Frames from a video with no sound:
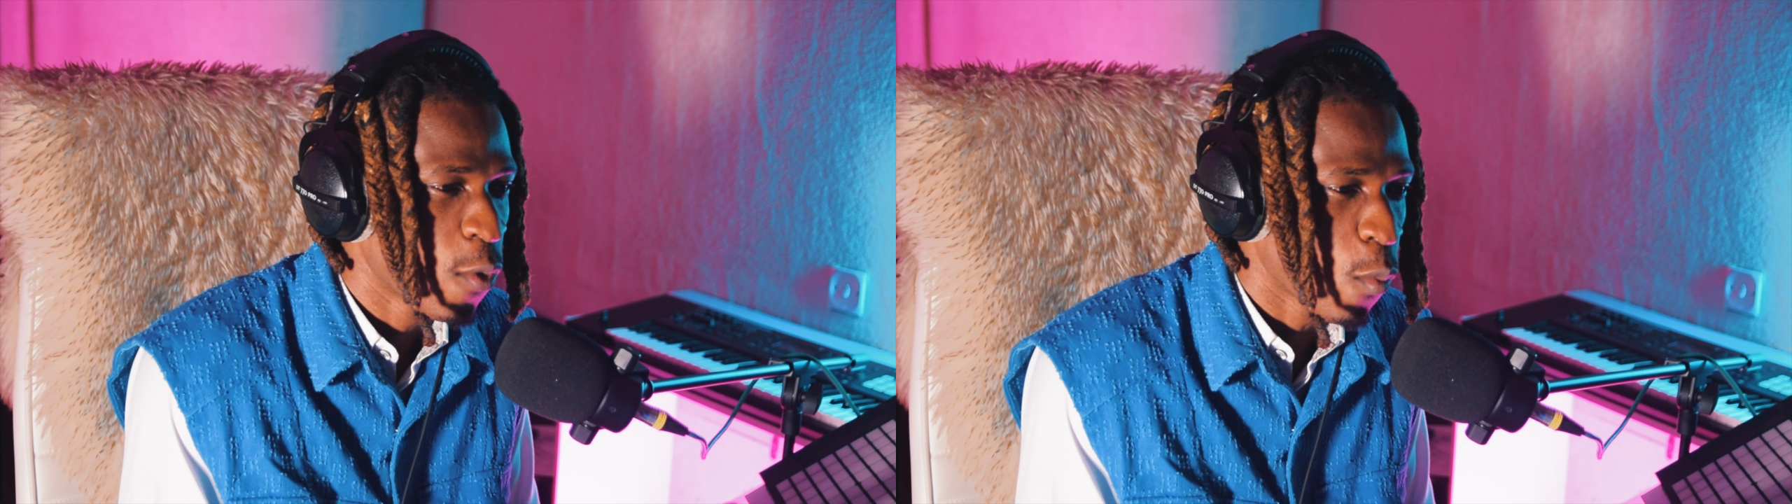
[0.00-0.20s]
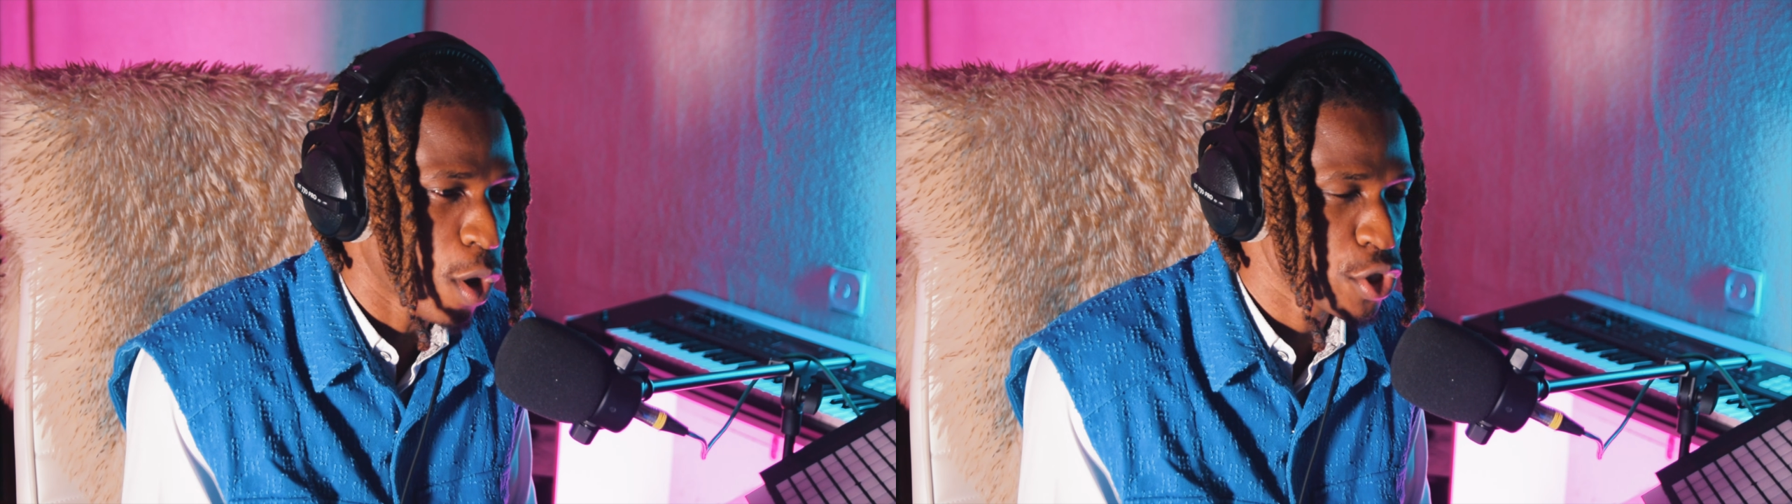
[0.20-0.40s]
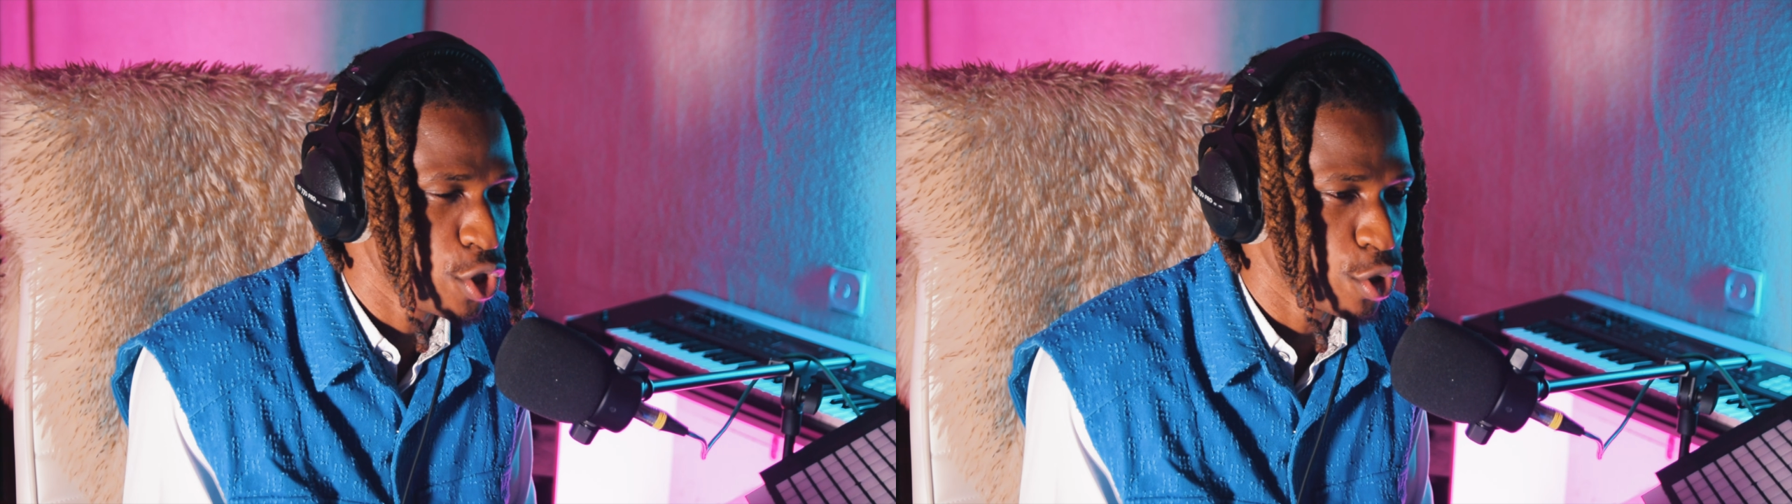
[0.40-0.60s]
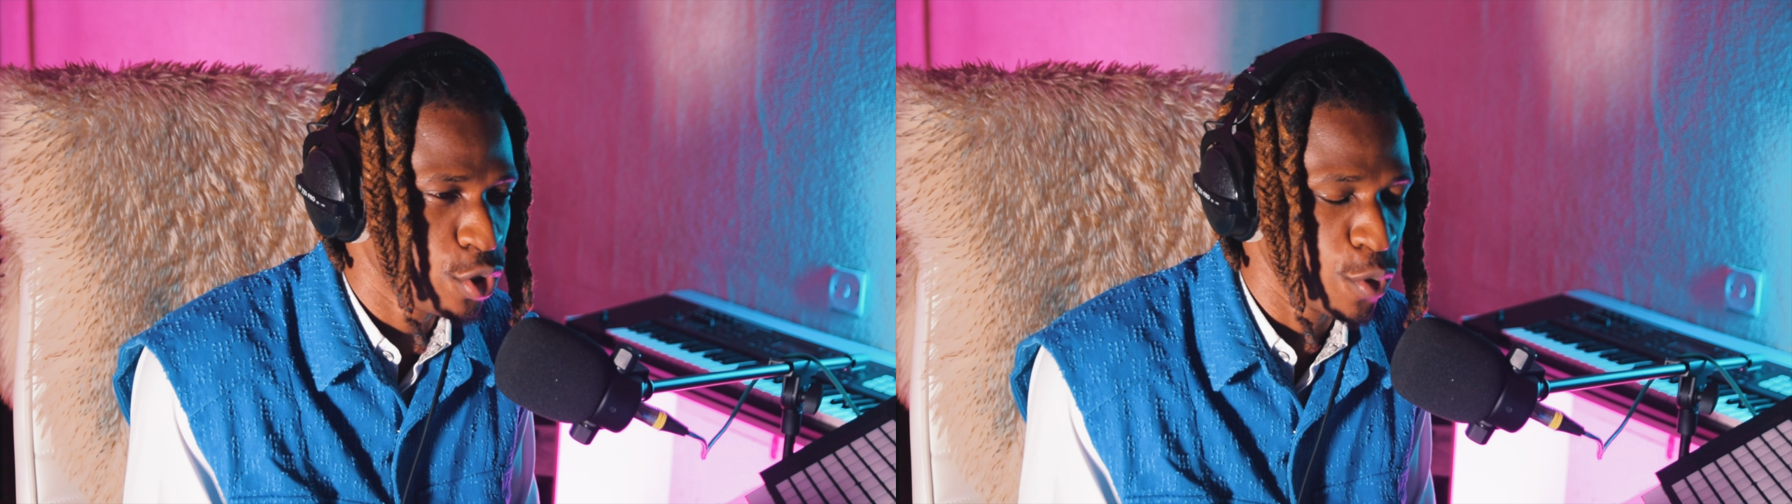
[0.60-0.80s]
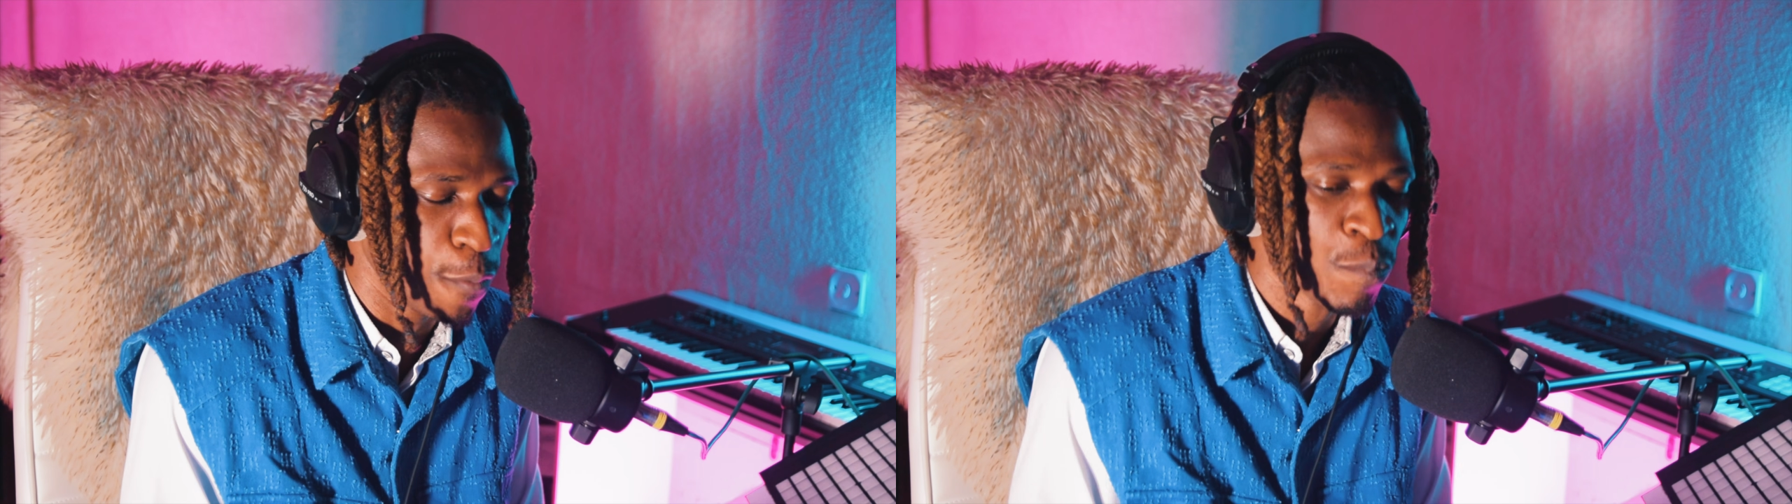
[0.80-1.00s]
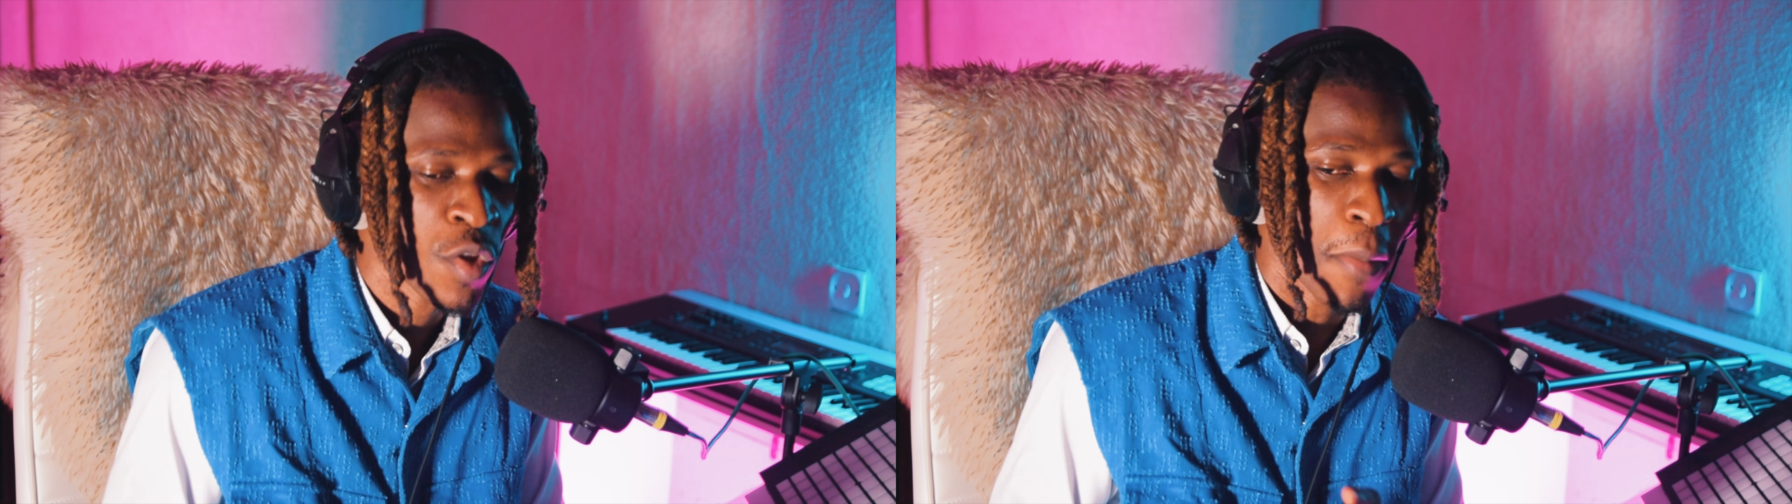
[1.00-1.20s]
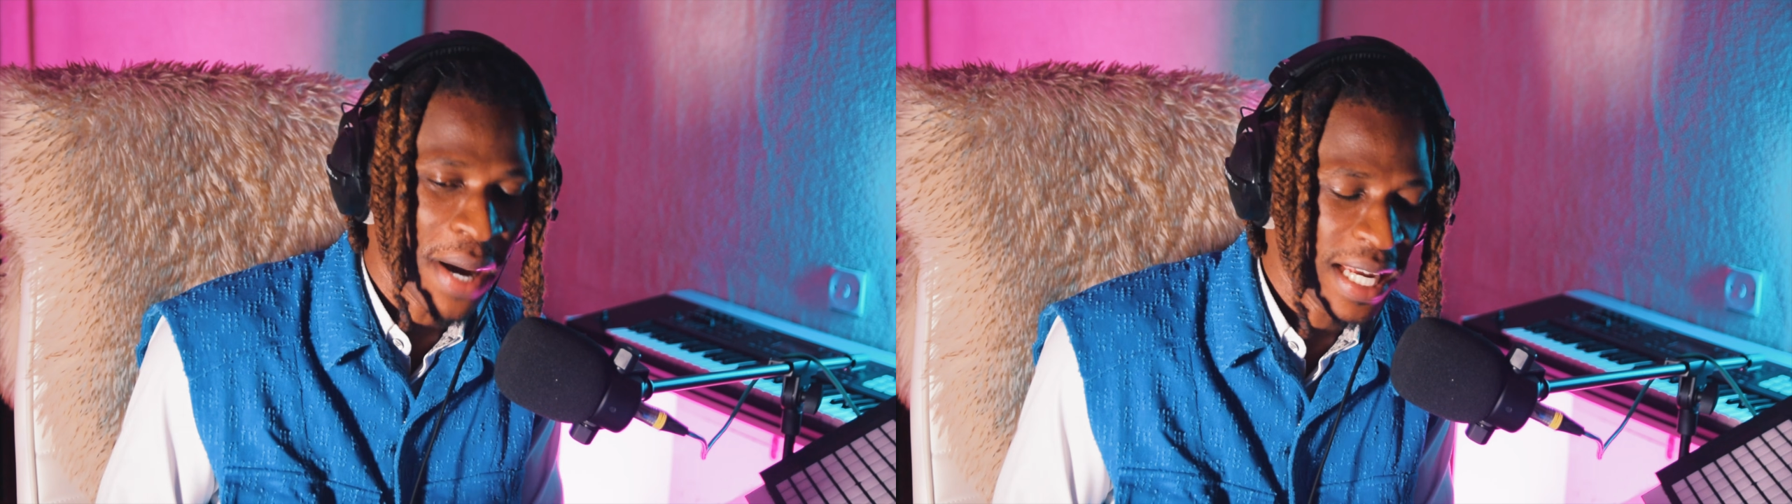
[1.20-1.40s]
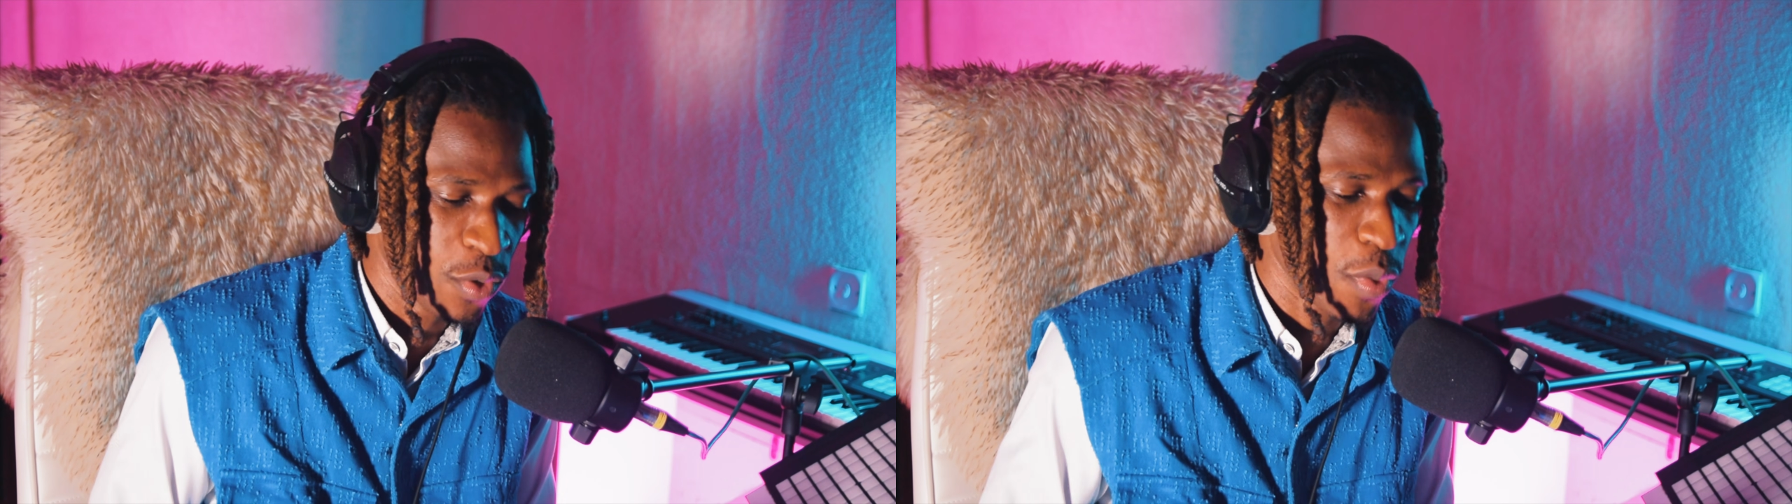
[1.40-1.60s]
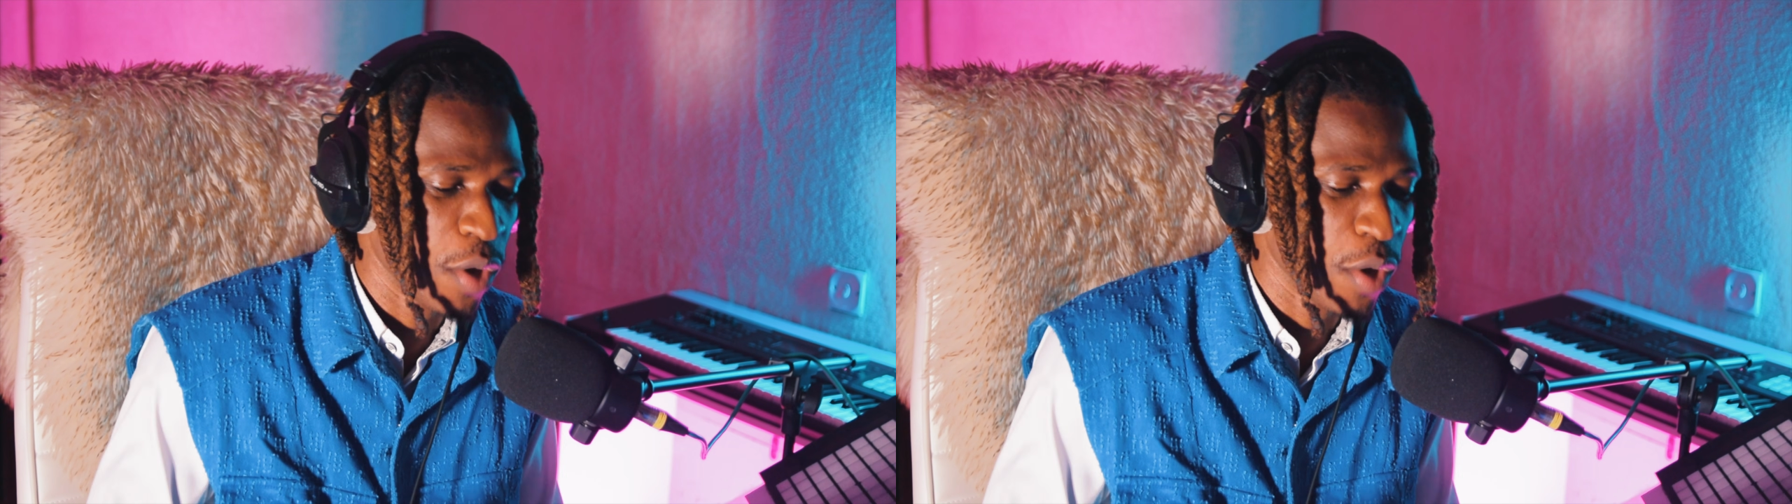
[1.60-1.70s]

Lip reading: what you do, by the way,